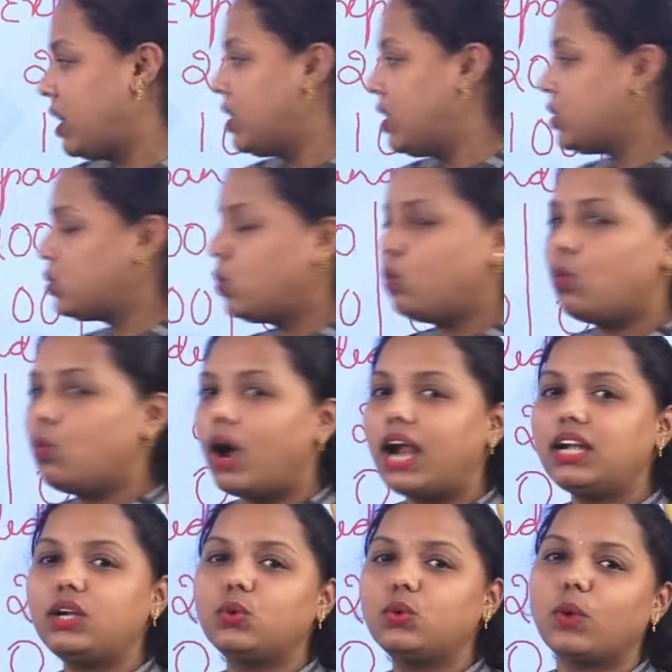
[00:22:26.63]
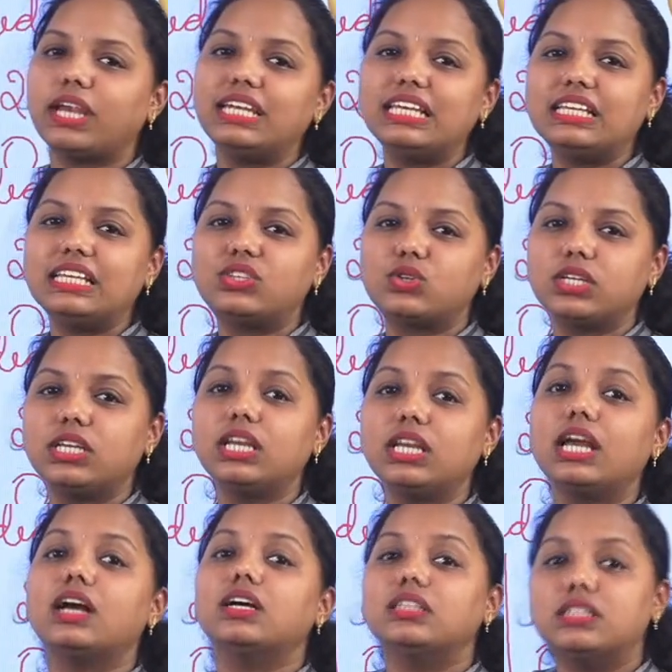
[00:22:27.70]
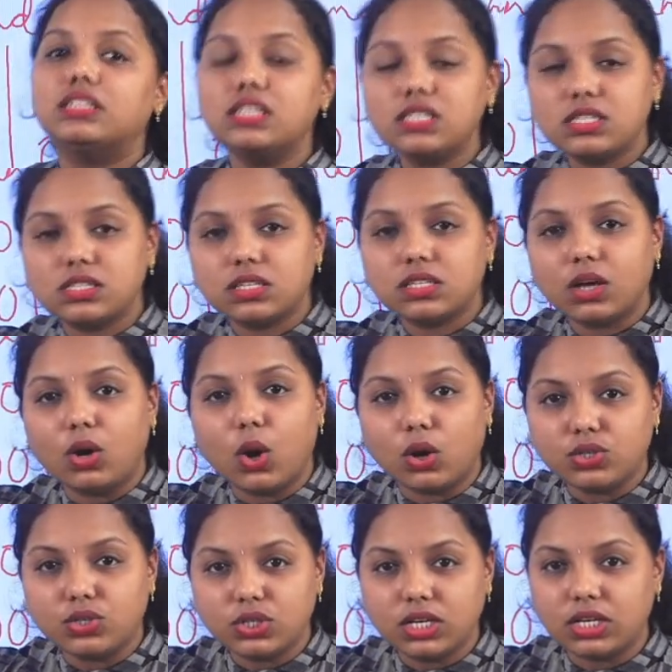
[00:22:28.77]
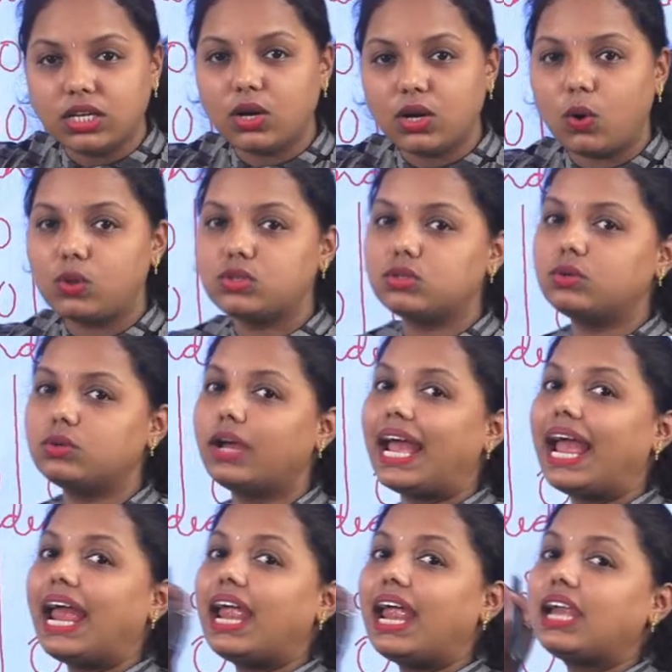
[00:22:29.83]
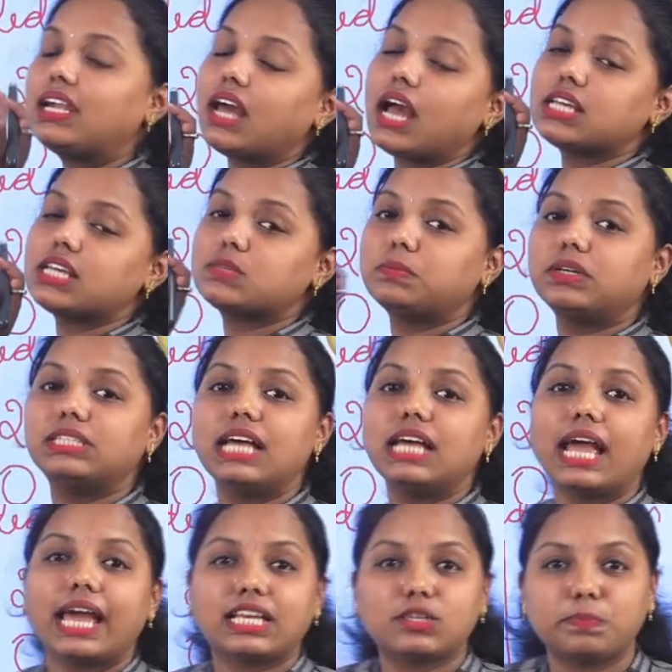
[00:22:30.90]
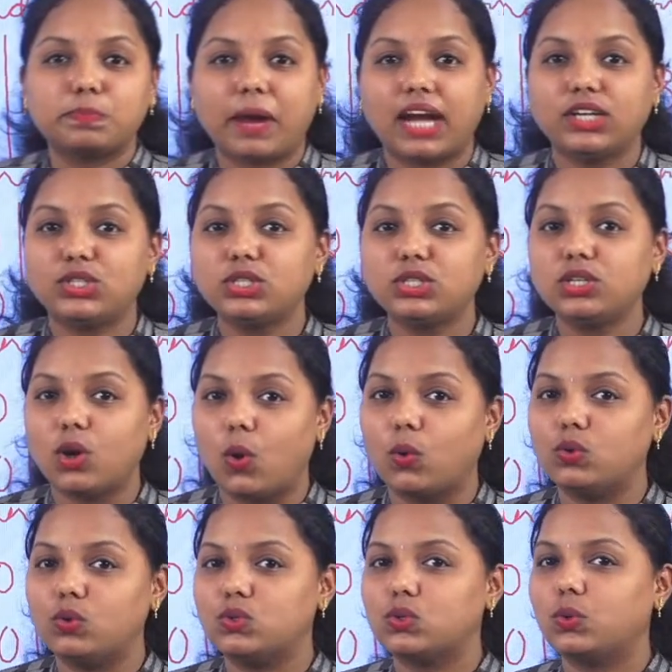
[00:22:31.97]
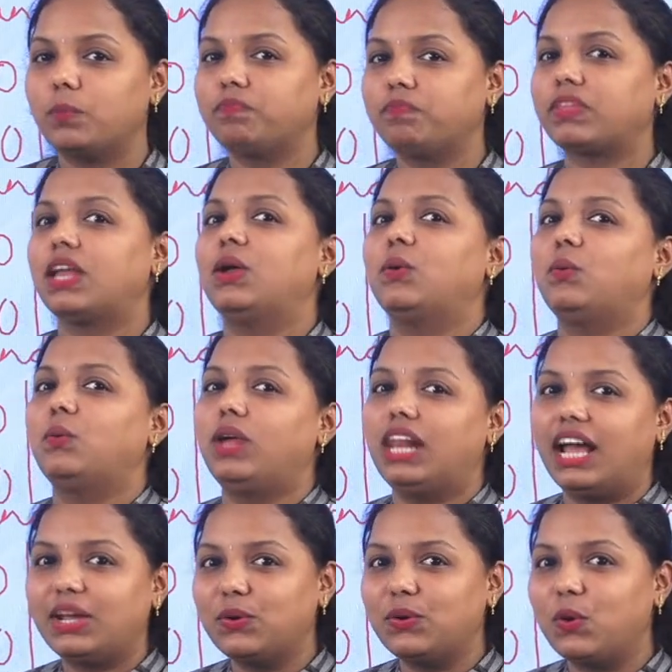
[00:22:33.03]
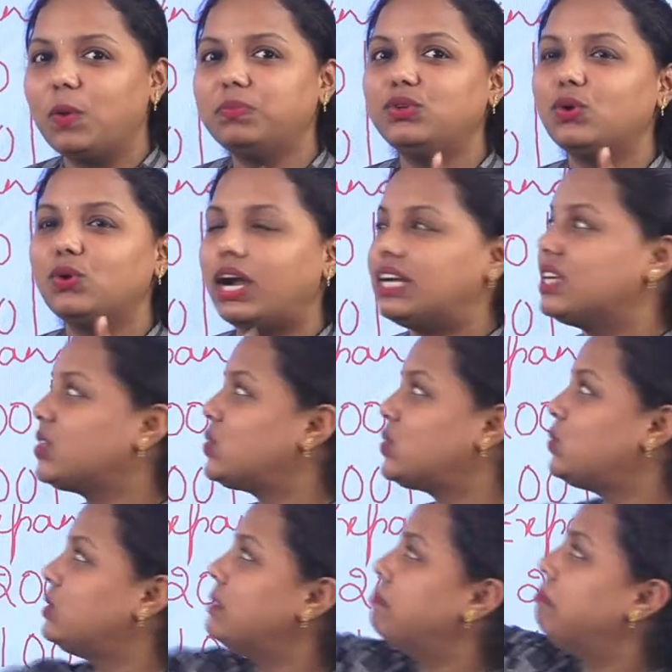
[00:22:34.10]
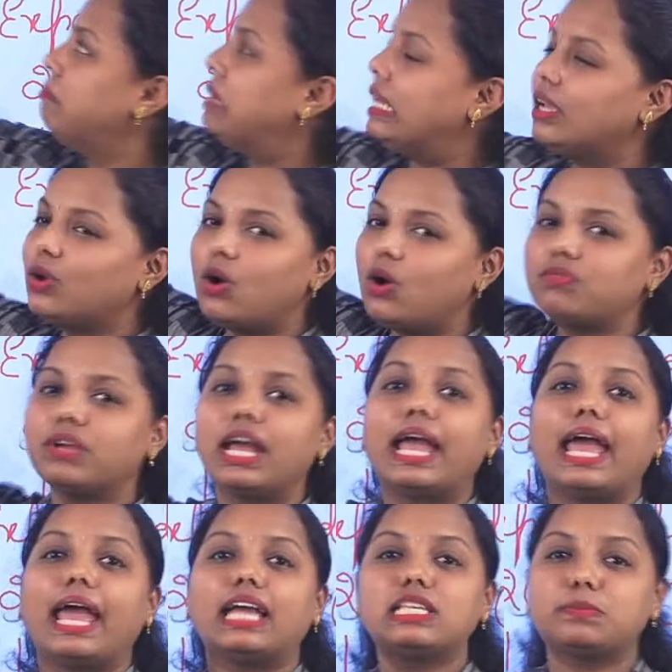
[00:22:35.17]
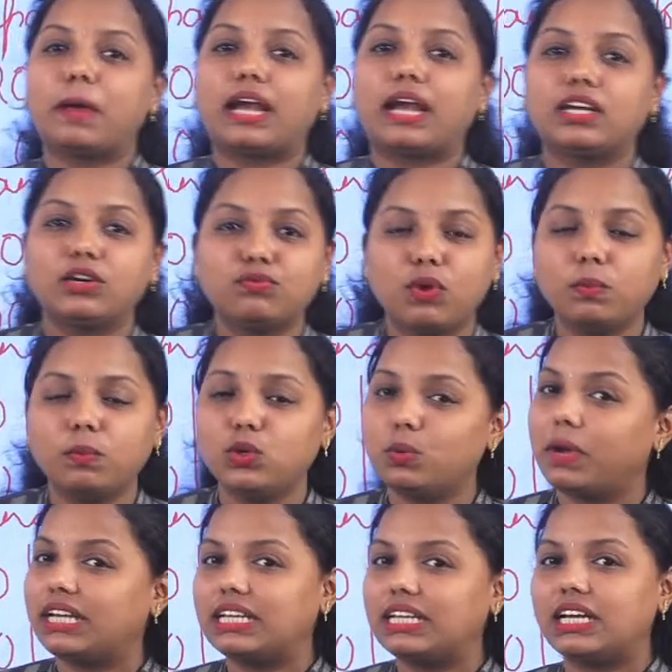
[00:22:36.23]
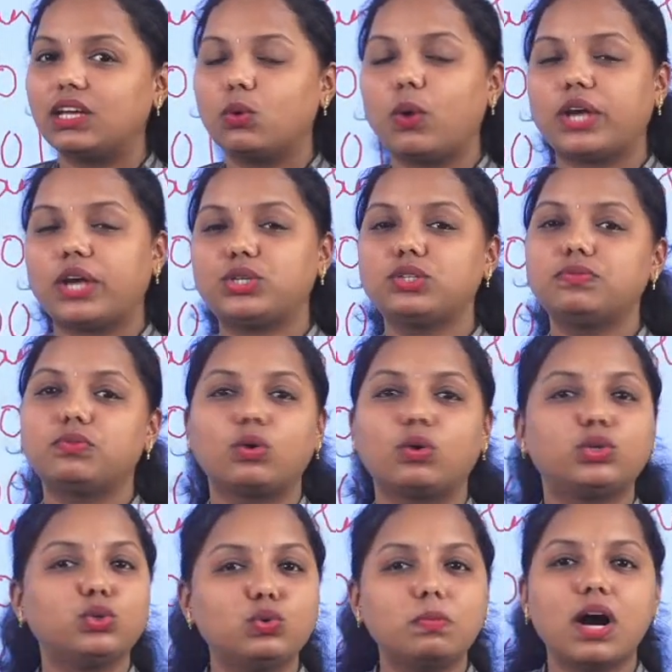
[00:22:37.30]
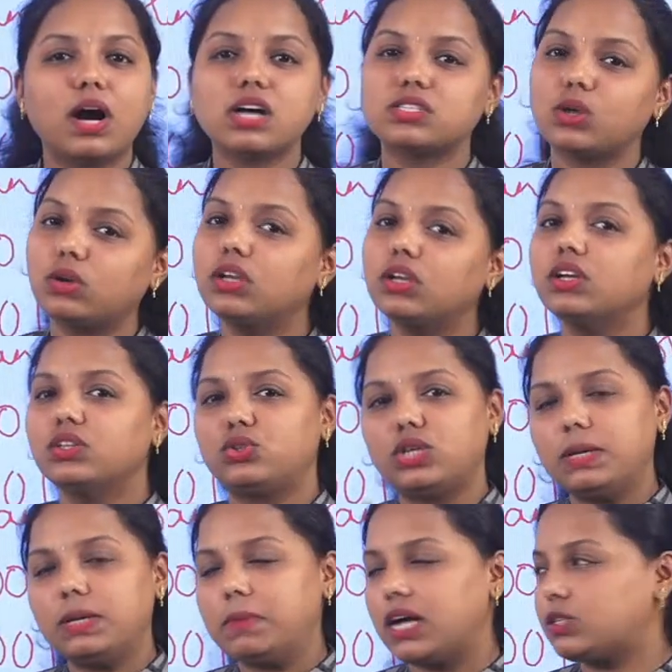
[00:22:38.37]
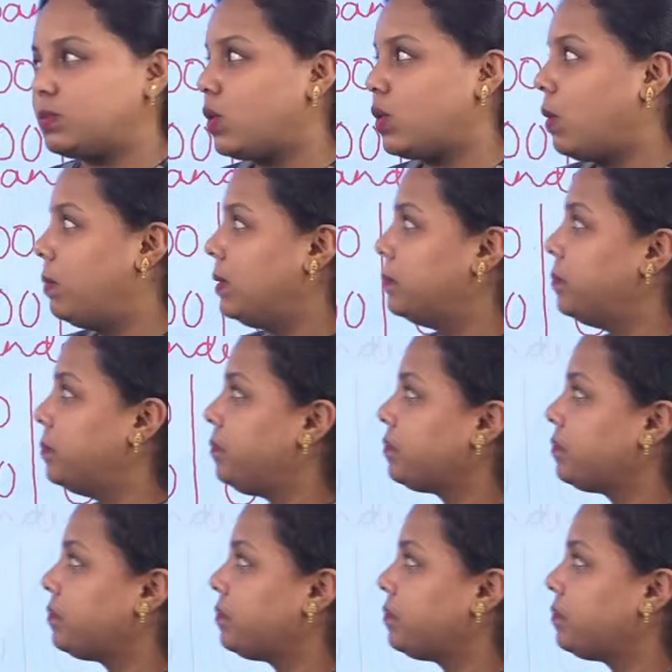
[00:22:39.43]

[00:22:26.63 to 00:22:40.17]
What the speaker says: So, 123, this logically also and as per the expansion also. Well, I hope you understood the meaning of expanded form. You might get a question for 2 marks or 3 marks problem.